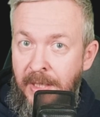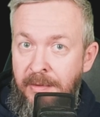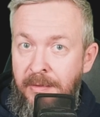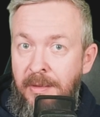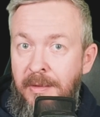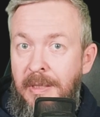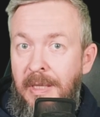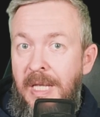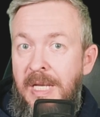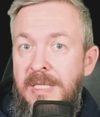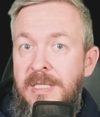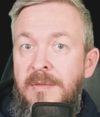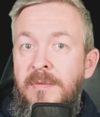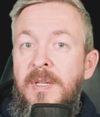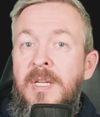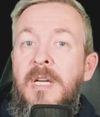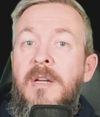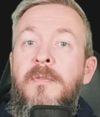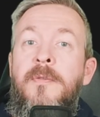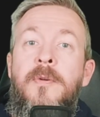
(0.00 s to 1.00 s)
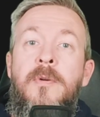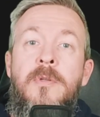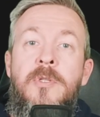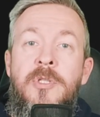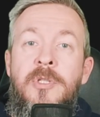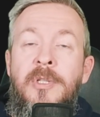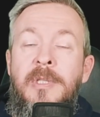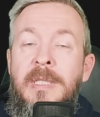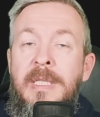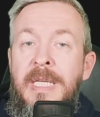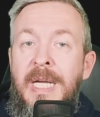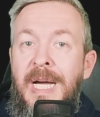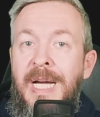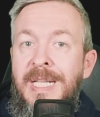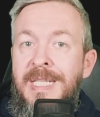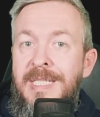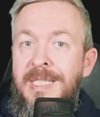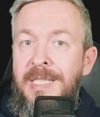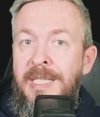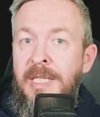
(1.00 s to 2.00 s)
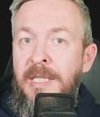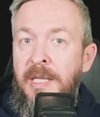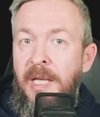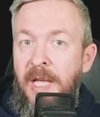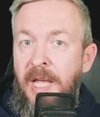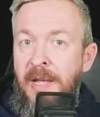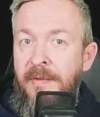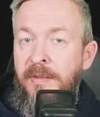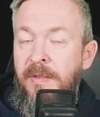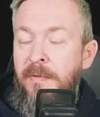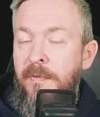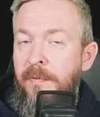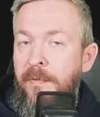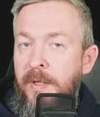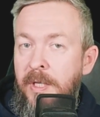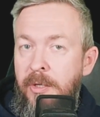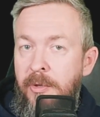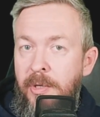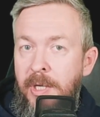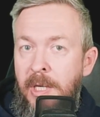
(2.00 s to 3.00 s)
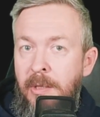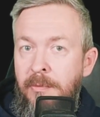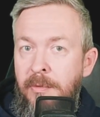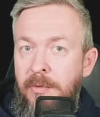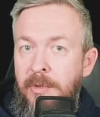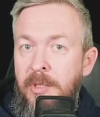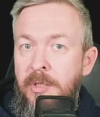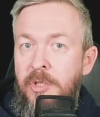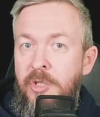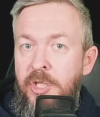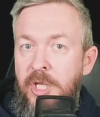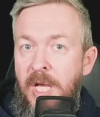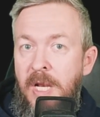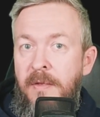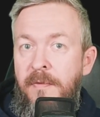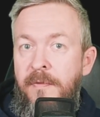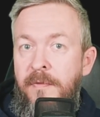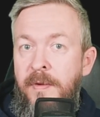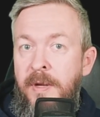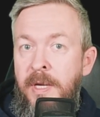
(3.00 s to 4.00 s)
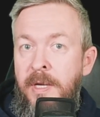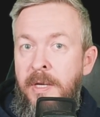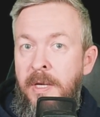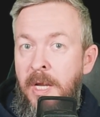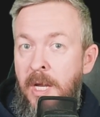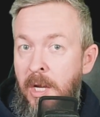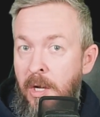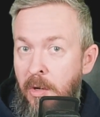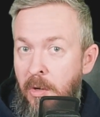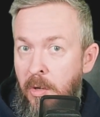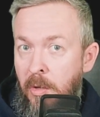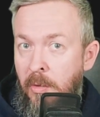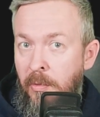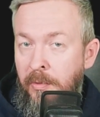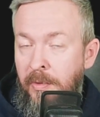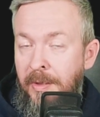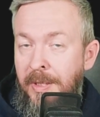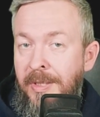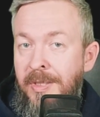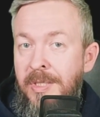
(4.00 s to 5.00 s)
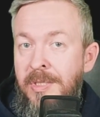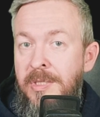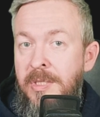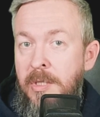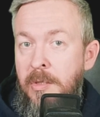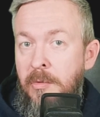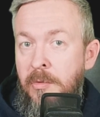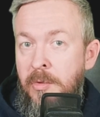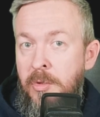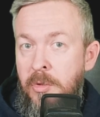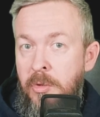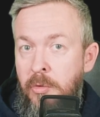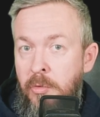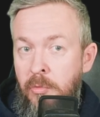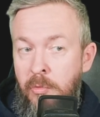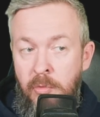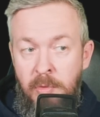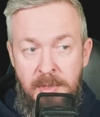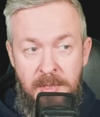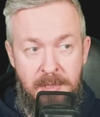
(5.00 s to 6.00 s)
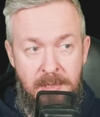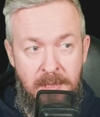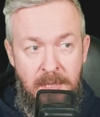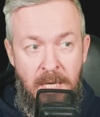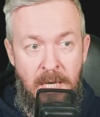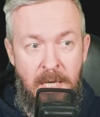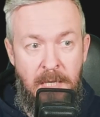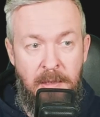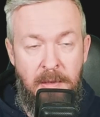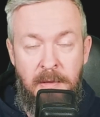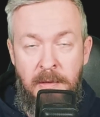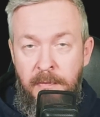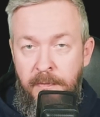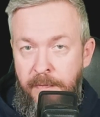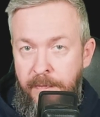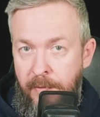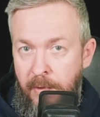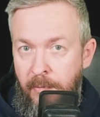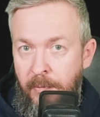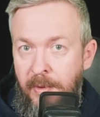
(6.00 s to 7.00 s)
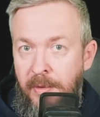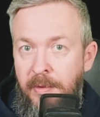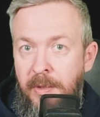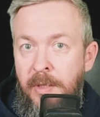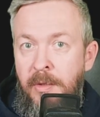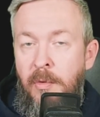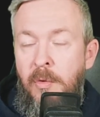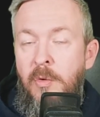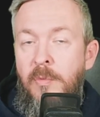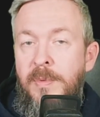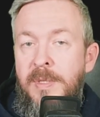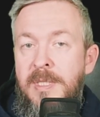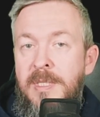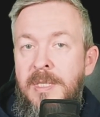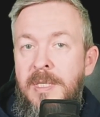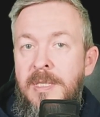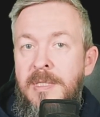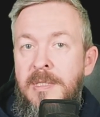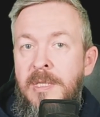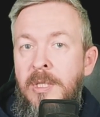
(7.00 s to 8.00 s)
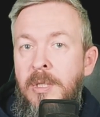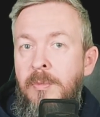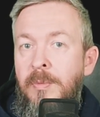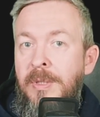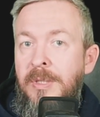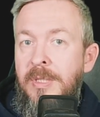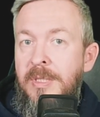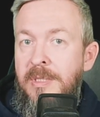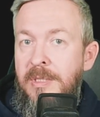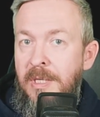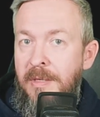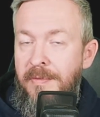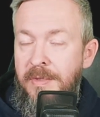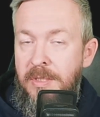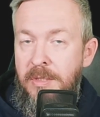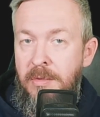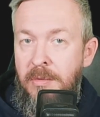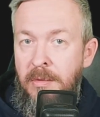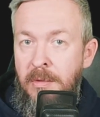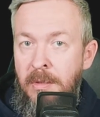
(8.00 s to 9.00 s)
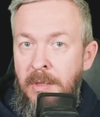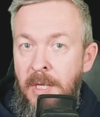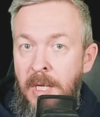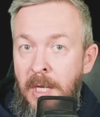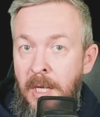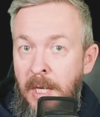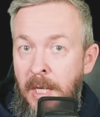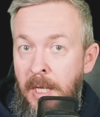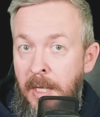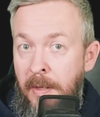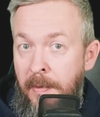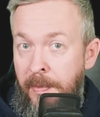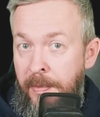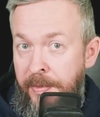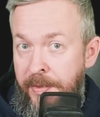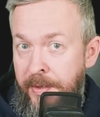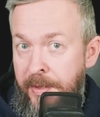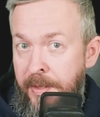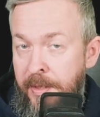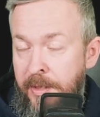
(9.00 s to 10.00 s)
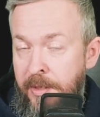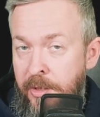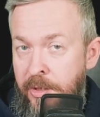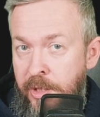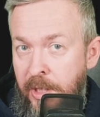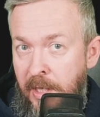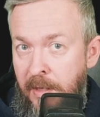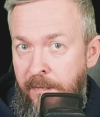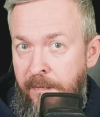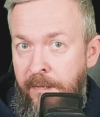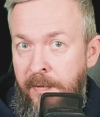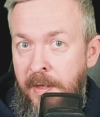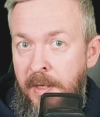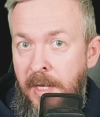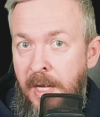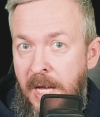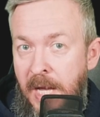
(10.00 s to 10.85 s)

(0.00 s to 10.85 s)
I did last week, unfortunately, I still haven't figured out the Jellyfin code that is used to start from within Home Assistant with a service call, the Jellyfin